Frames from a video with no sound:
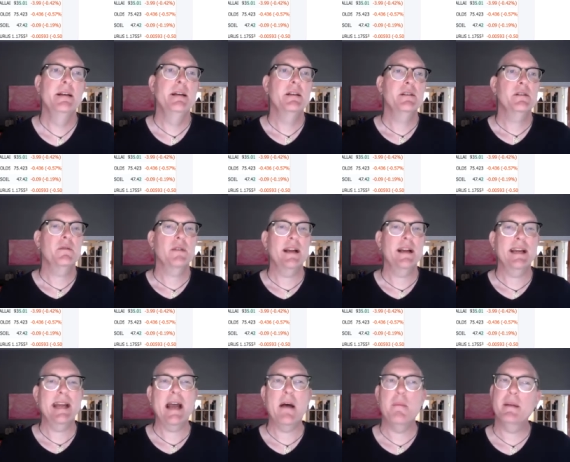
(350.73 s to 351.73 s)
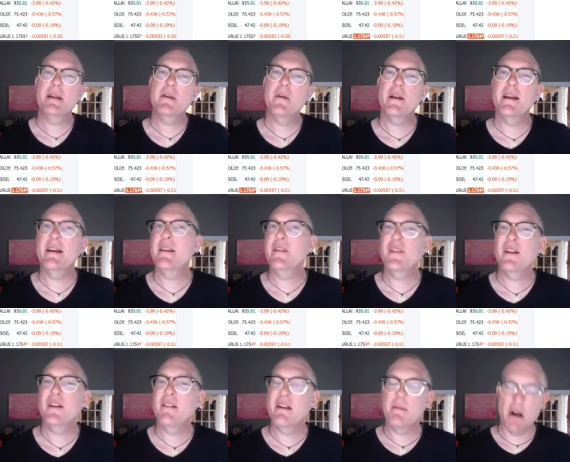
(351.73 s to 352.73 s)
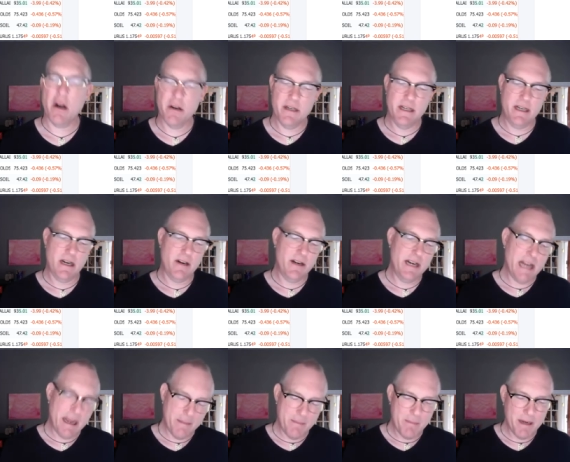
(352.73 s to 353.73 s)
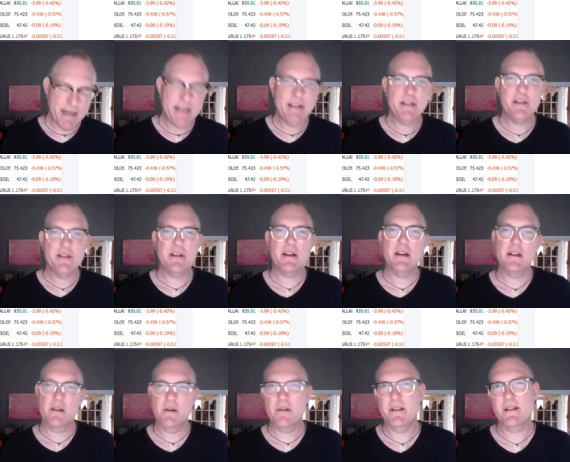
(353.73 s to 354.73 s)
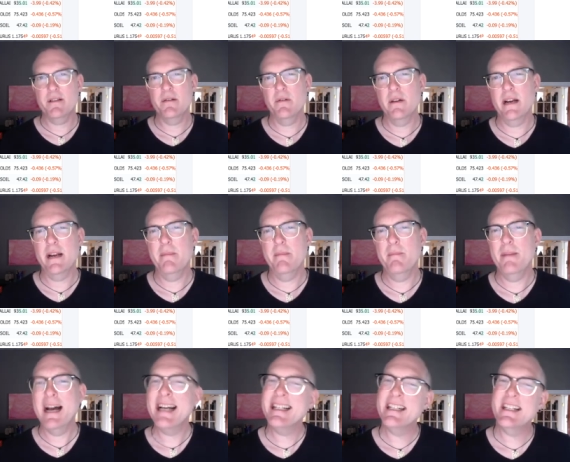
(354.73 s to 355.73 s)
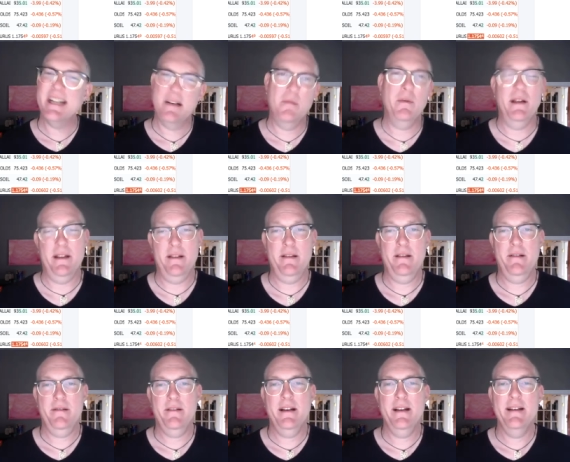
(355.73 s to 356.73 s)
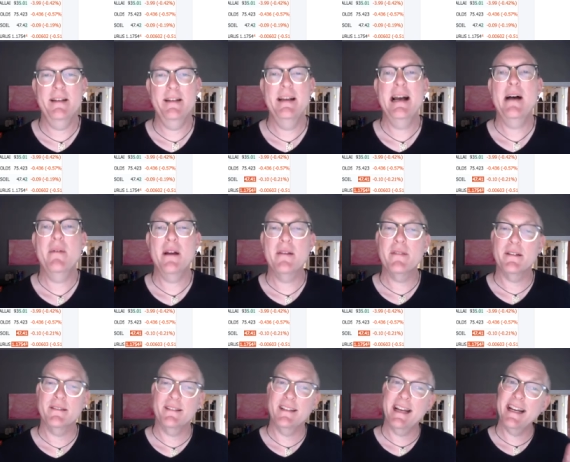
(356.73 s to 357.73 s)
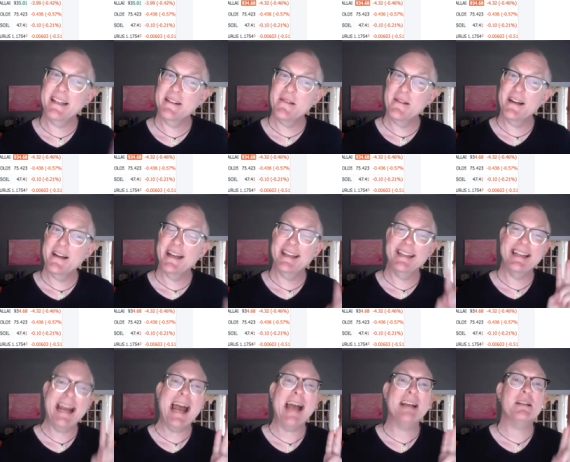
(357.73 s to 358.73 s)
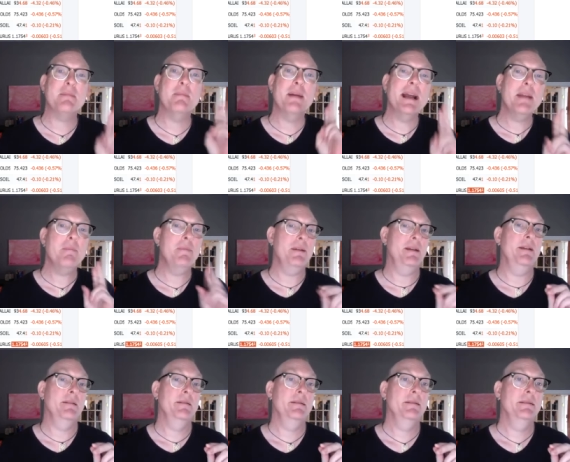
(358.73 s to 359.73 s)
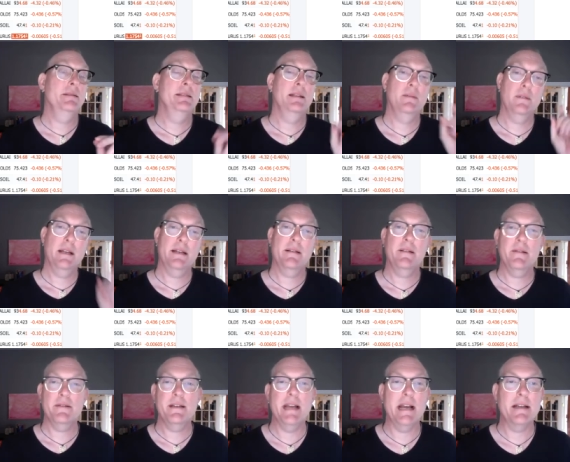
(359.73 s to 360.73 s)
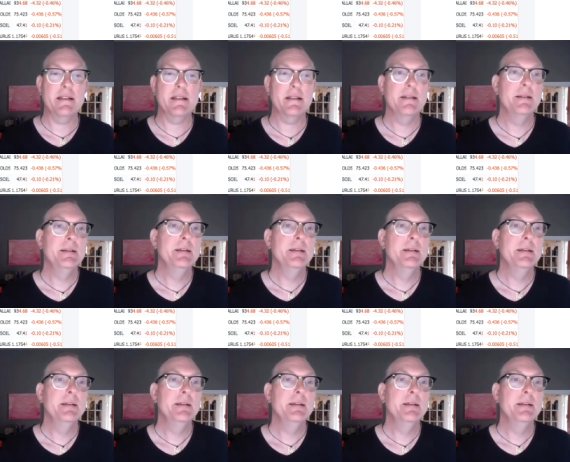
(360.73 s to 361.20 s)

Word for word: So right now, Bitcoin and Ethereum are, are not money that you're going to go to the store and buy shit with, right? However, Litecoin and Dash might be, and we'll get to those next.